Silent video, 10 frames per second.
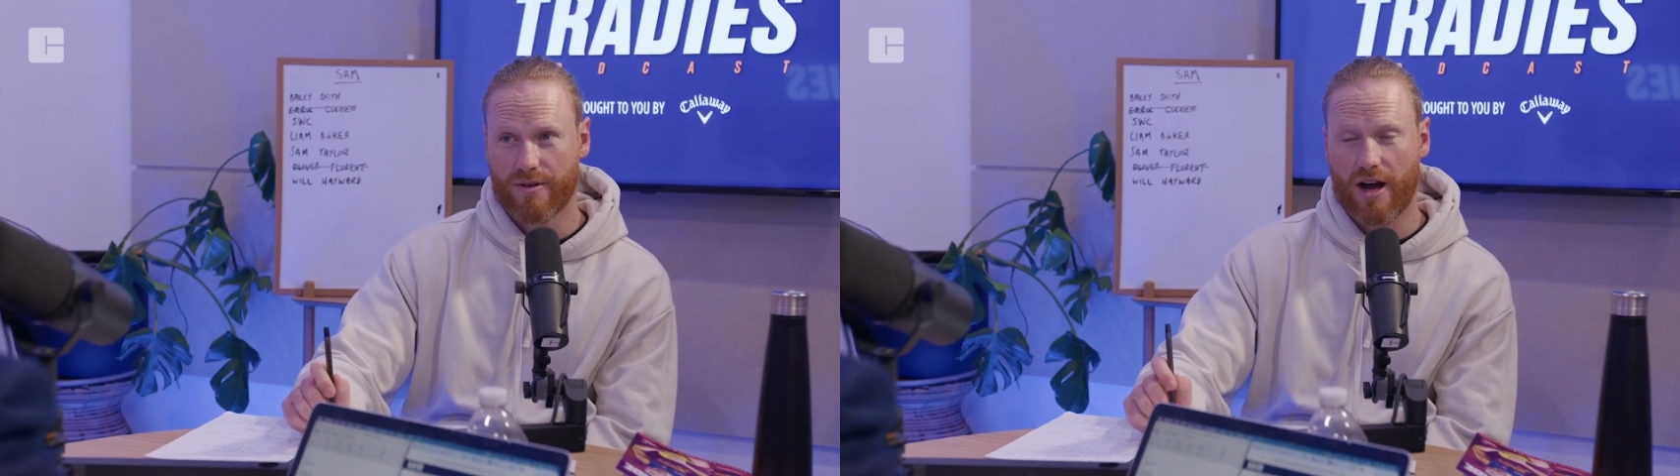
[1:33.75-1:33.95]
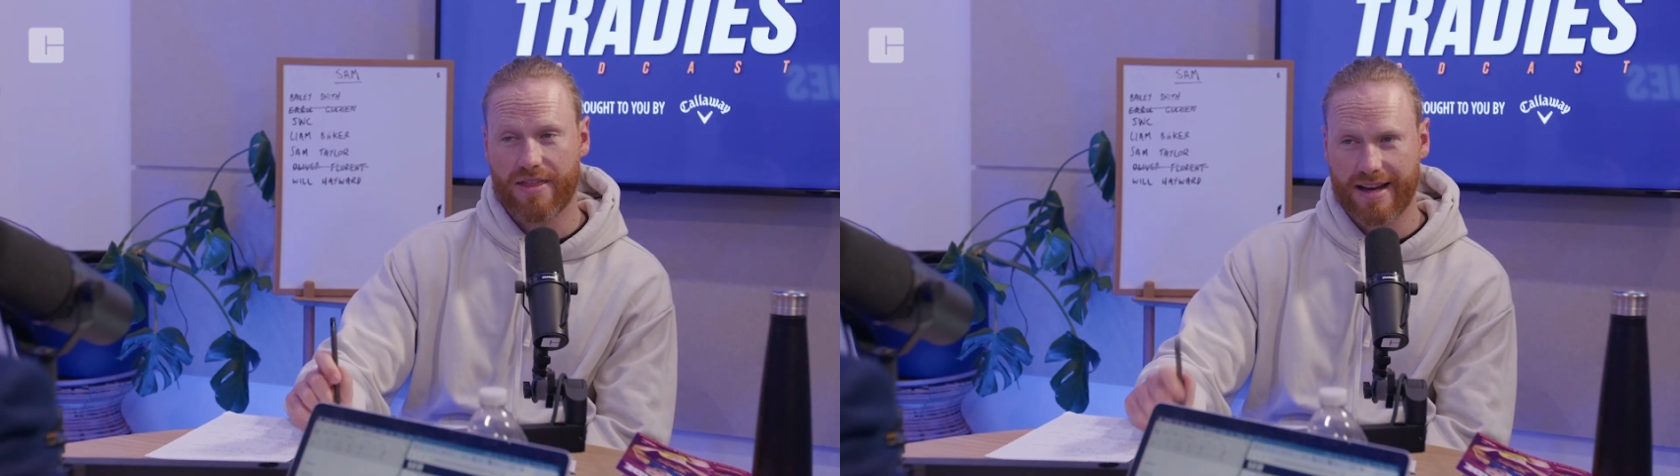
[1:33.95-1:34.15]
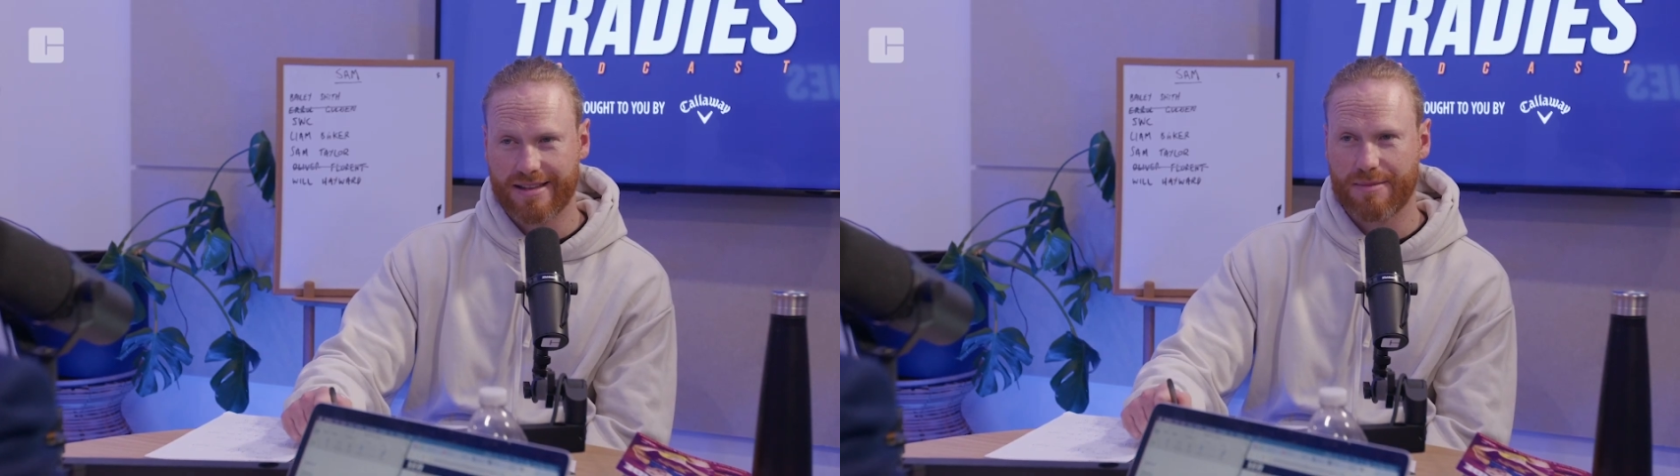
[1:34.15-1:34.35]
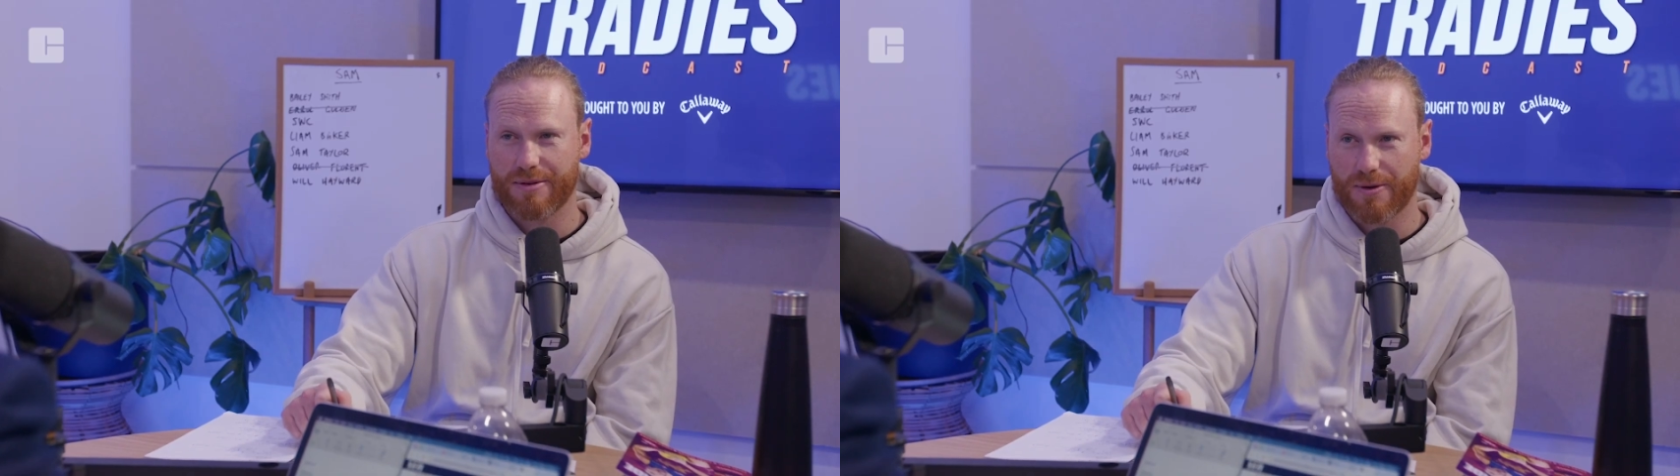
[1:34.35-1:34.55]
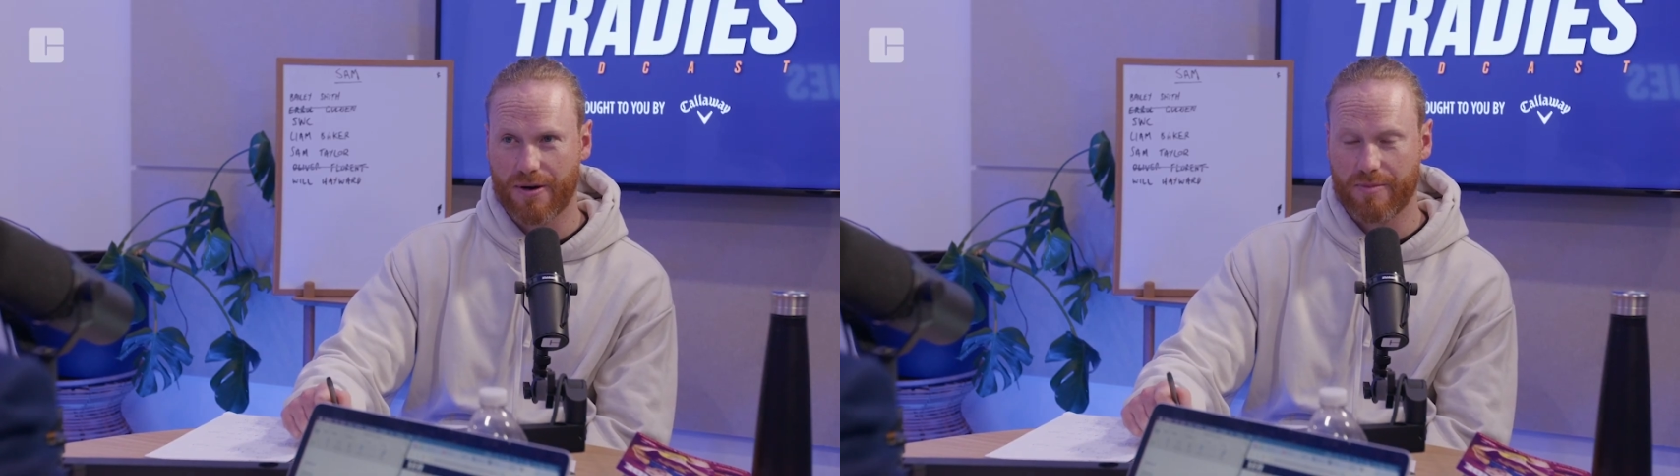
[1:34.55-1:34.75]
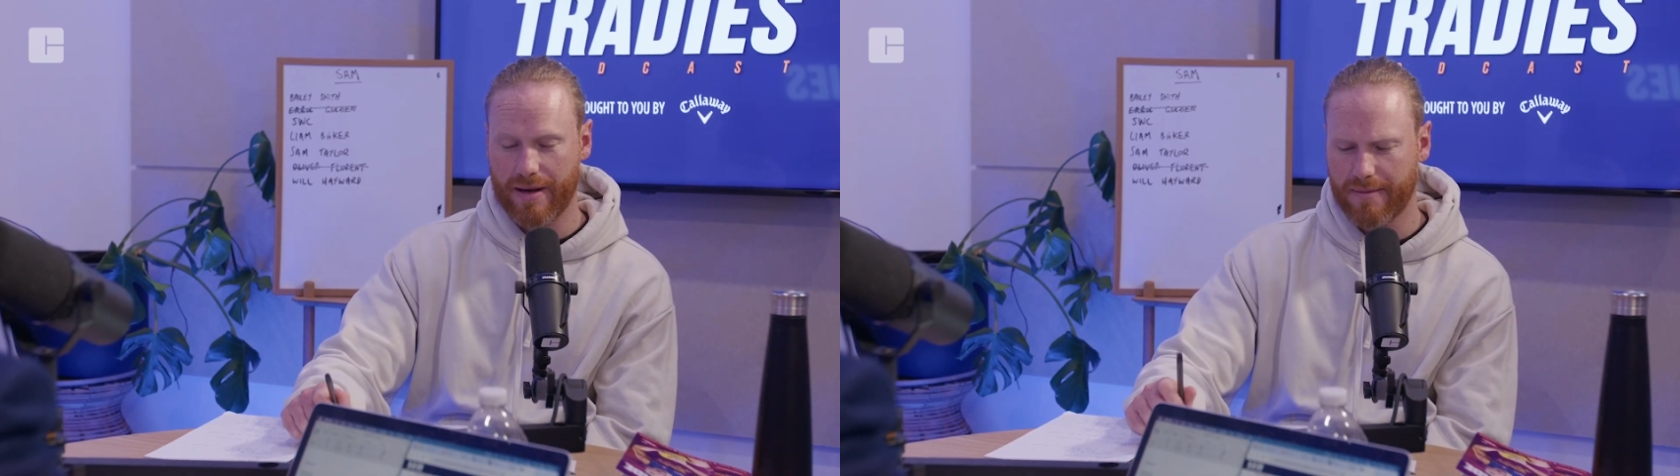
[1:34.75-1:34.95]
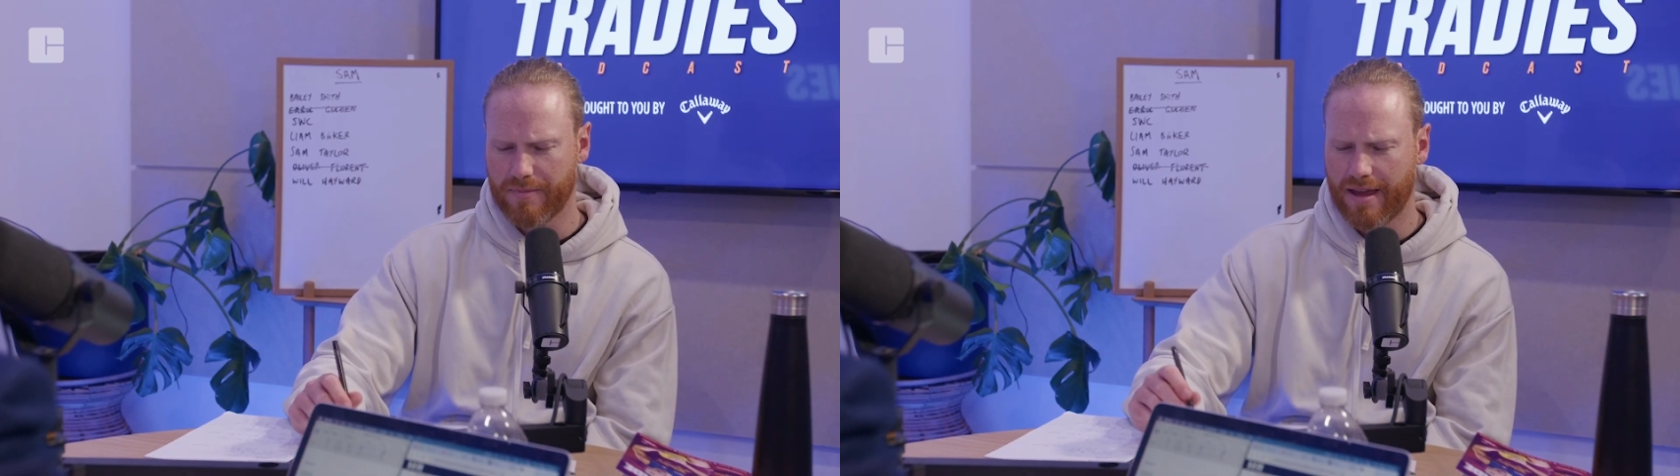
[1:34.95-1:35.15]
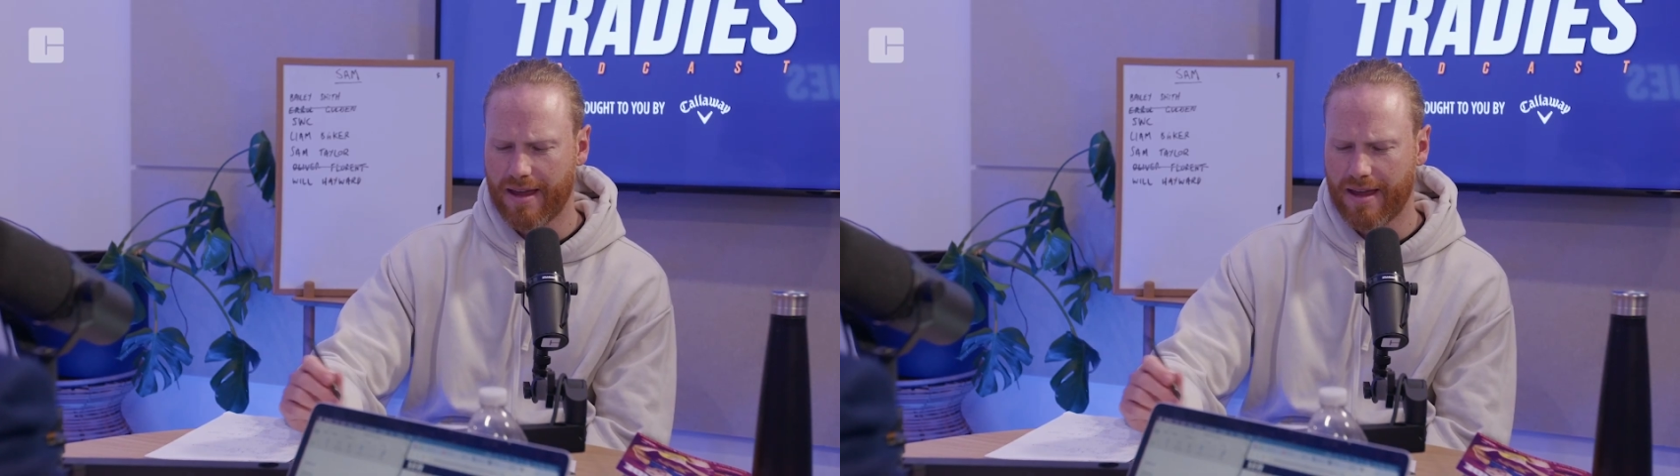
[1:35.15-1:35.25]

I think Liberatore is better,